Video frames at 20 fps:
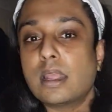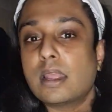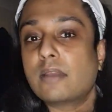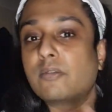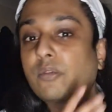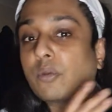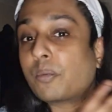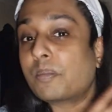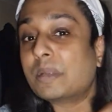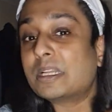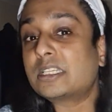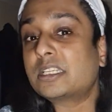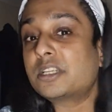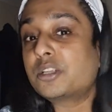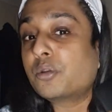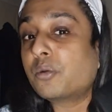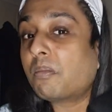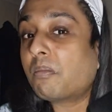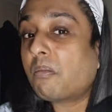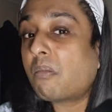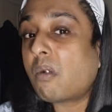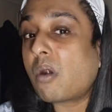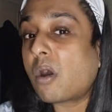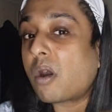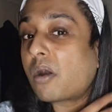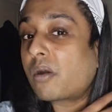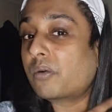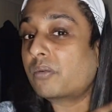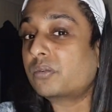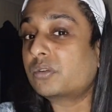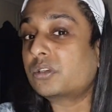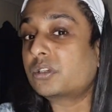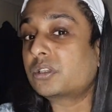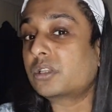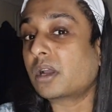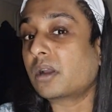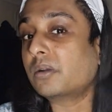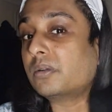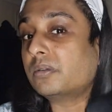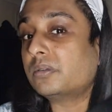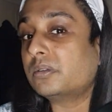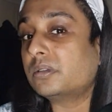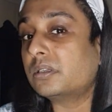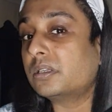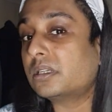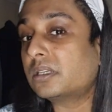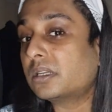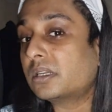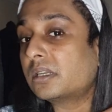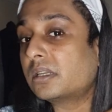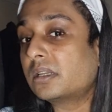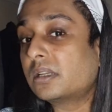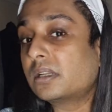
if you're missing your milestones,